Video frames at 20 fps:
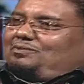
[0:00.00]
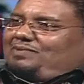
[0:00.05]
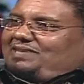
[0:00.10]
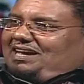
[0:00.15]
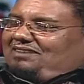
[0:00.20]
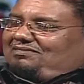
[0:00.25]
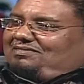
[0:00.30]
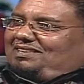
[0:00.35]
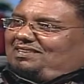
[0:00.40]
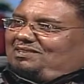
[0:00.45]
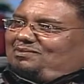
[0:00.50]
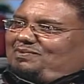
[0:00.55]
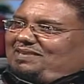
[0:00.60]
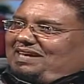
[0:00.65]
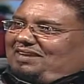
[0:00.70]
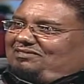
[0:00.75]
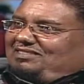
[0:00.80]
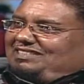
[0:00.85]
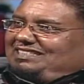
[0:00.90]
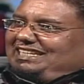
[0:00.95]
We have
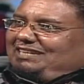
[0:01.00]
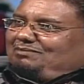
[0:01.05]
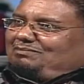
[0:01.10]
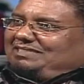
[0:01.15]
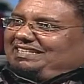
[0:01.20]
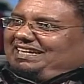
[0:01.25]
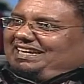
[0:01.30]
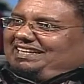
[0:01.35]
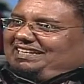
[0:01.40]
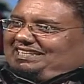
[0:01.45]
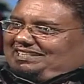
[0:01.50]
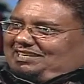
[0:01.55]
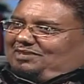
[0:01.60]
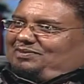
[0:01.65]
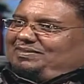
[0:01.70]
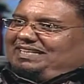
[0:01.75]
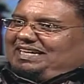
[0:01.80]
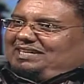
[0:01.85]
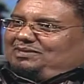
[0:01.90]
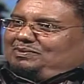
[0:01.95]
the same saying in
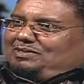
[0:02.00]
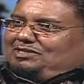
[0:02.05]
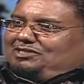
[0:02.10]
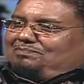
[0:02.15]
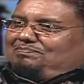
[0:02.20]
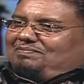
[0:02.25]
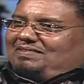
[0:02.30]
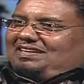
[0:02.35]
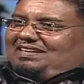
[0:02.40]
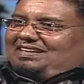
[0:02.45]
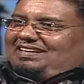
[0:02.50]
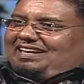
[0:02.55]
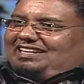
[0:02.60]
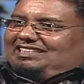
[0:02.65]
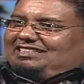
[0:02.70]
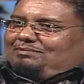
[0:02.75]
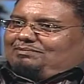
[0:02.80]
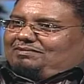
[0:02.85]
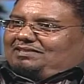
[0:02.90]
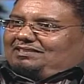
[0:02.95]
our language,
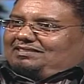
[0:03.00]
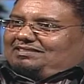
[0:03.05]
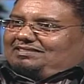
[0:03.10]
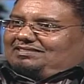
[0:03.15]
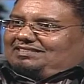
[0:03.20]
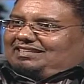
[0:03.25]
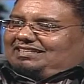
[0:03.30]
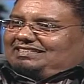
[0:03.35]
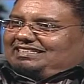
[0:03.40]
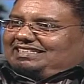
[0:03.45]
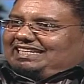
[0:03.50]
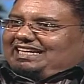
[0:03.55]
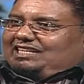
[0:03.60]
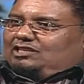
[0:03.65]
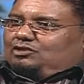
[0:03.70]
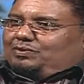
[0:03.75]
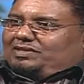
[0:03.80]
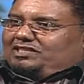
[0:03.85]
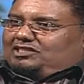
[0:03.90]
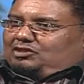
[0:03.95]
except there's a
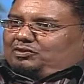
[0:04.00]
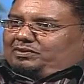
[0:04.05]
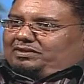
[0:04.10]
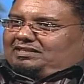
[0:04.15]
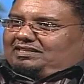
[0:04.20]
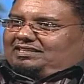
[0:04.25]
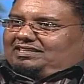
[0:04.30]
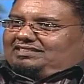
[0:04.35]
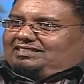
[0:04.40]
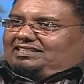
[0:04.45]
slight twist to it.